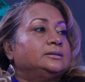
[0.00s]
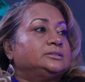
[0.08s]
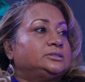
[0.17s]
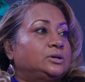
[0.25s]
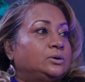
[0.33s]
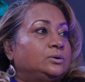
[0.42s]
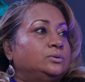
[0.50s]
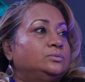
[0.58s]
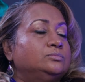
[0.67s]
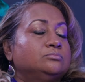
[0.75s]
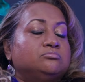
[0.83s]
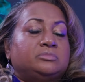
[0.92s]

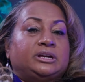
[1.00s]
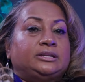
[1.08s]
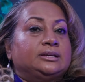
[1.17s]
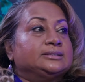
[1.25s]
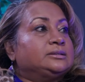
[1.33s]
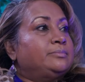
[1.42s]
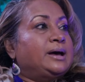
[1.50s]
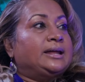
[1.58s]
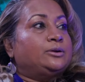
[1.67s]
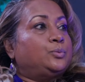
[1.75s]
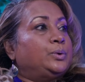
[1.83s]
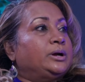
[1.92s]
So it doesn't
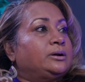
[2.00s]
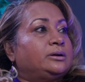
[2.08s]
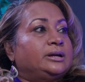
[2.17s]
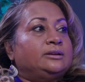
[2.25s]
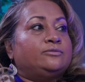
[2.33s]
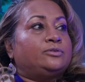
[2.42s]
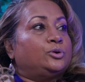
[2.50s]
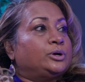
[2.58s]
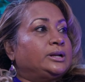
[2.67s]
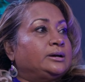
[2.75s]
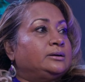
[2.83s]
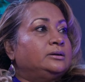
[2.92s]
matter where in
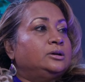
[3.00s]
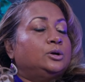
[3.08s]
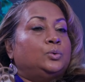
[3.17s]
Florida.